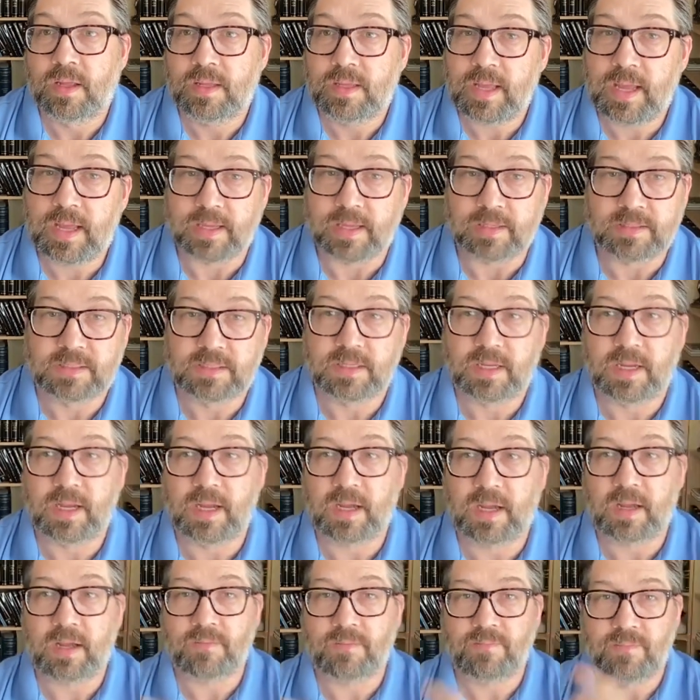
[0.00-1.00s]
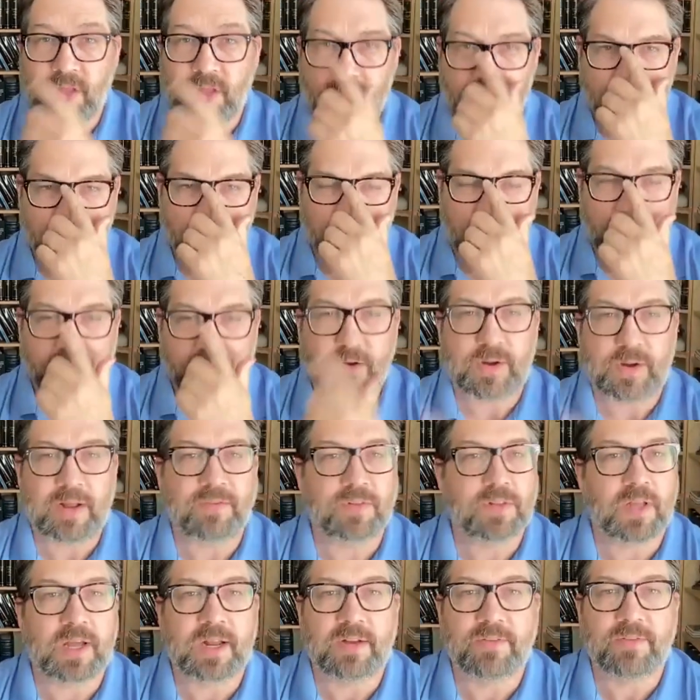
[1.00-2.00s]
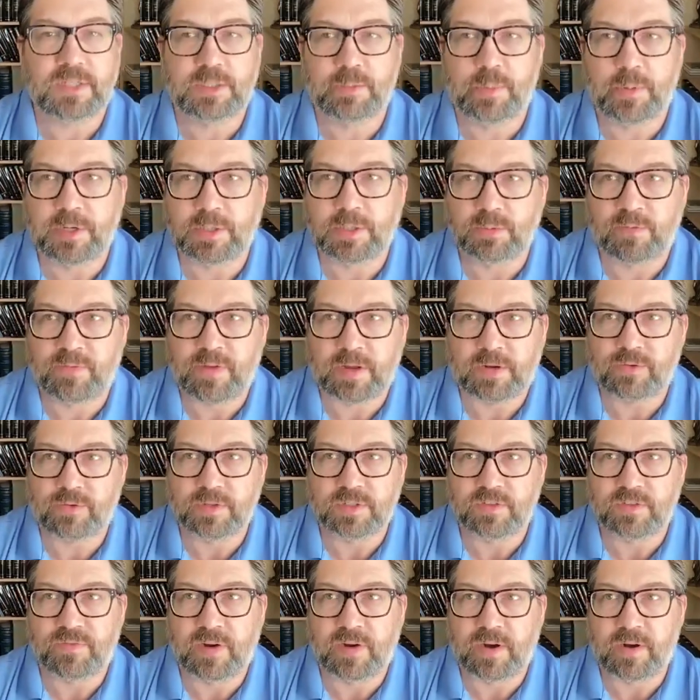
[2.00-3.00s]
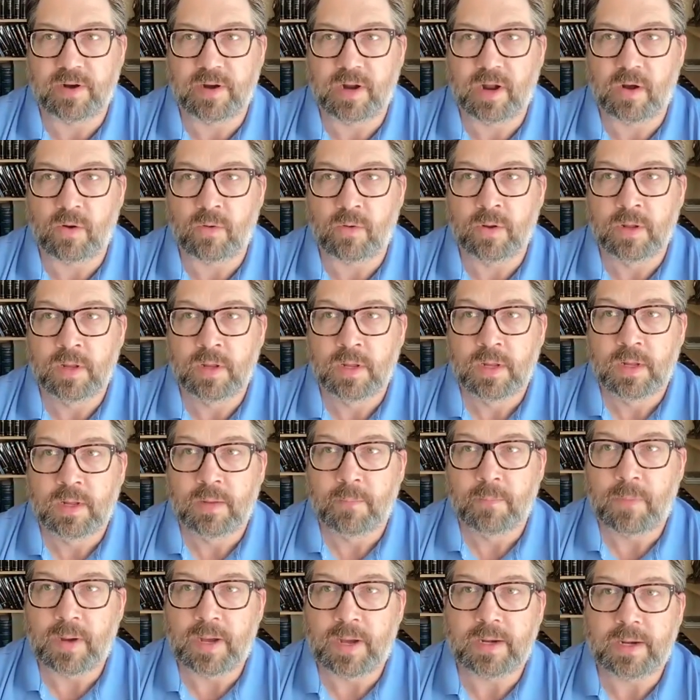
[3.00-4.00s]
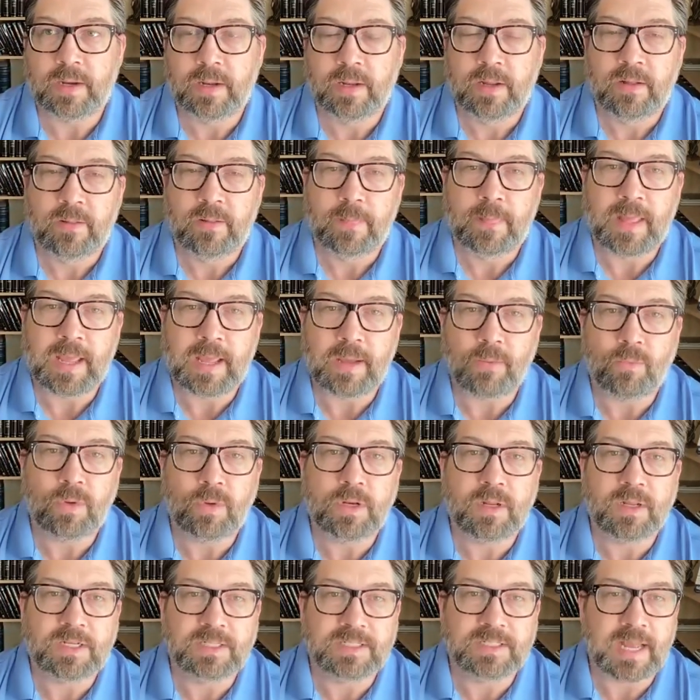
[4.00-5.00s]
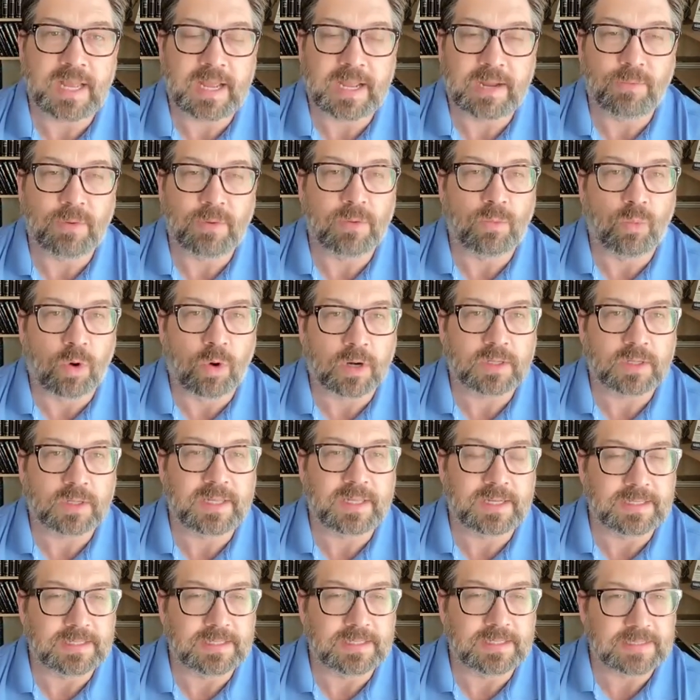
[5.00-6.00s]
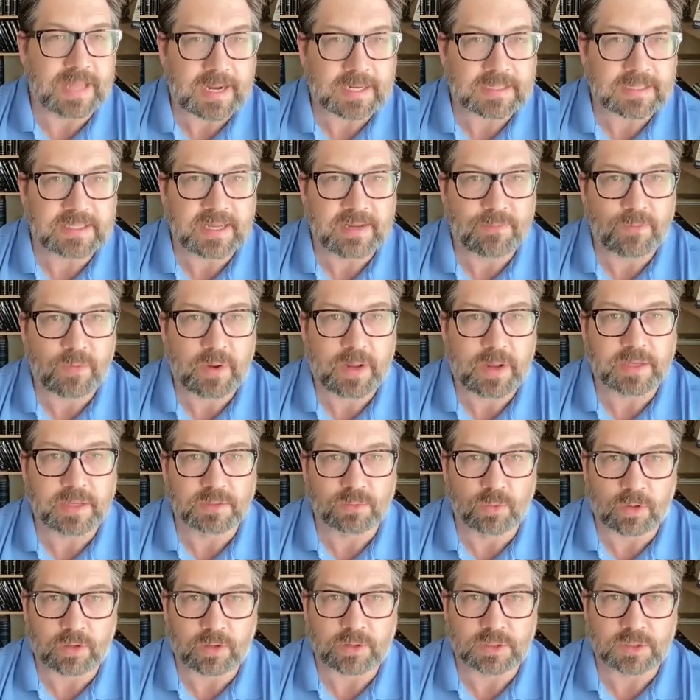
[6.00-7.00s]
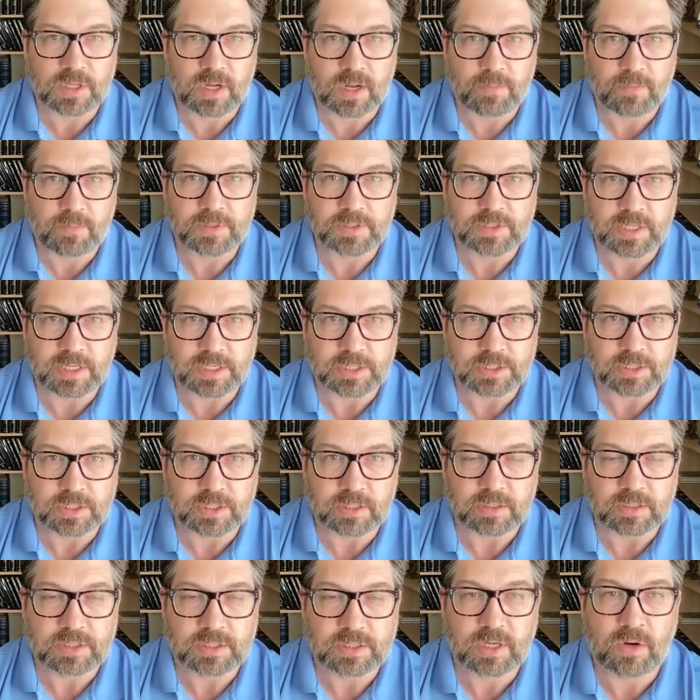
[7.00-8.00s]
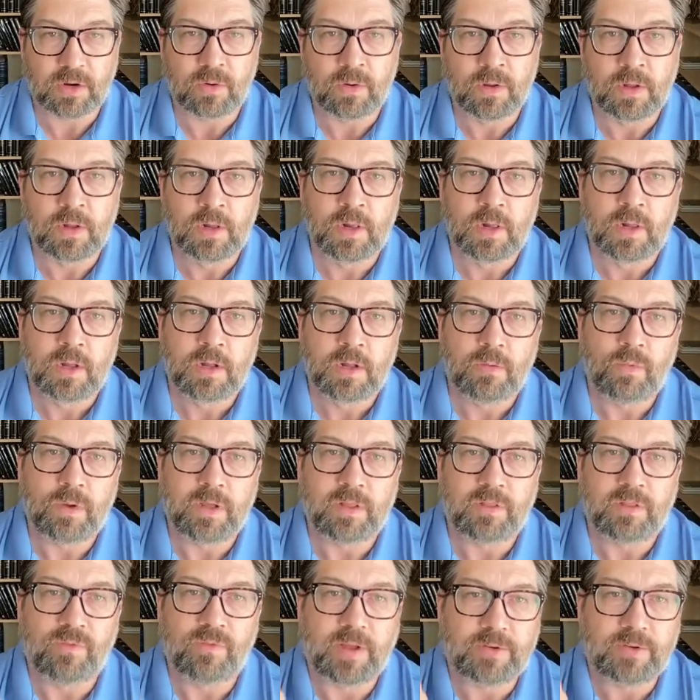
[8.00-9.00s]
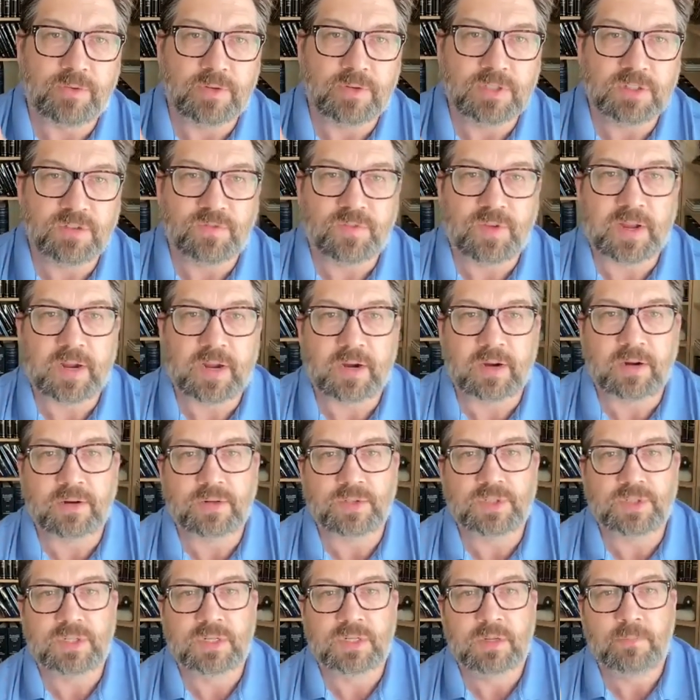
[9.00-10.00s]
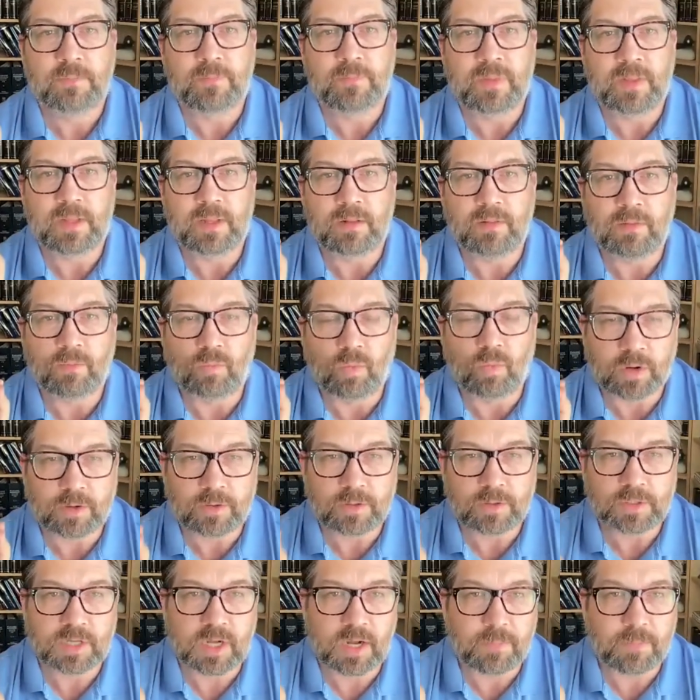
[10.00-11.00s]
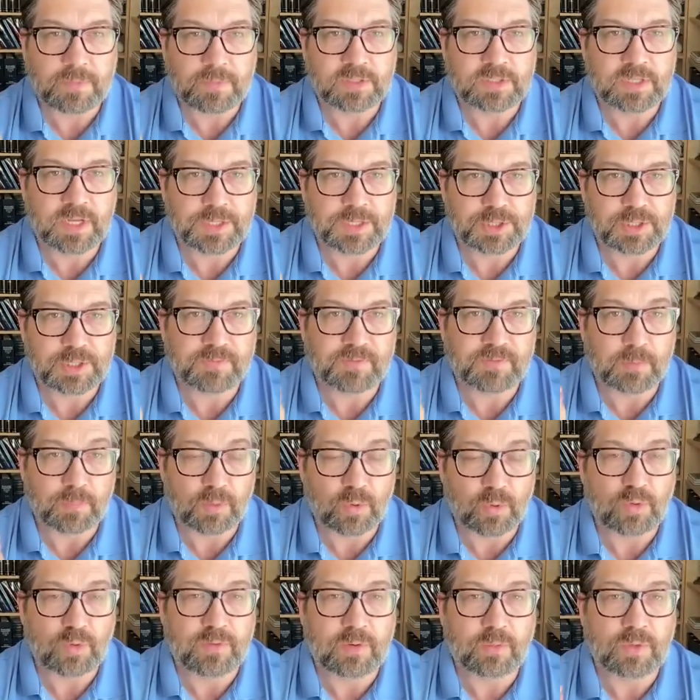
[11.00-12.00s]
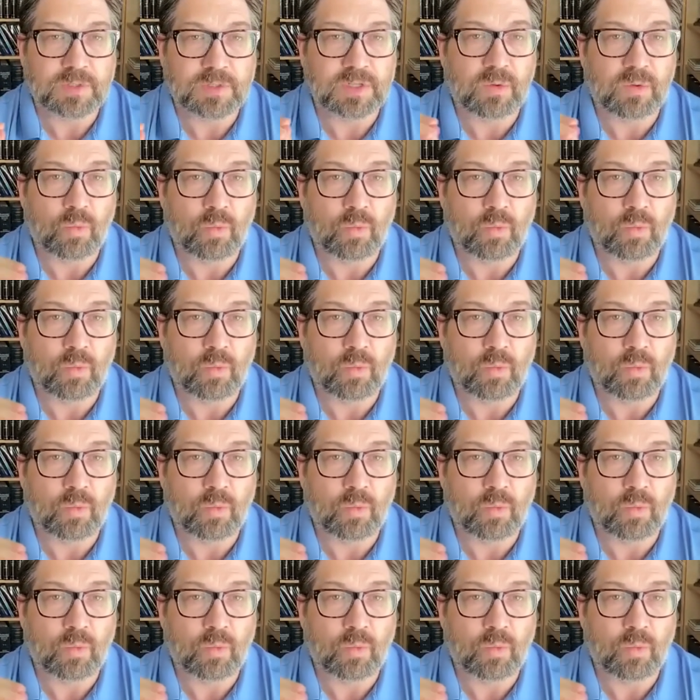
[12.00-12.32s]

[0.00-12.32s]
Yes. I don't have a lot of experience with Veterans Affairs, no, but it would work the exact same way as workers' compensation. So with Veterans Affairs, workers' compensation, you have to prove it was a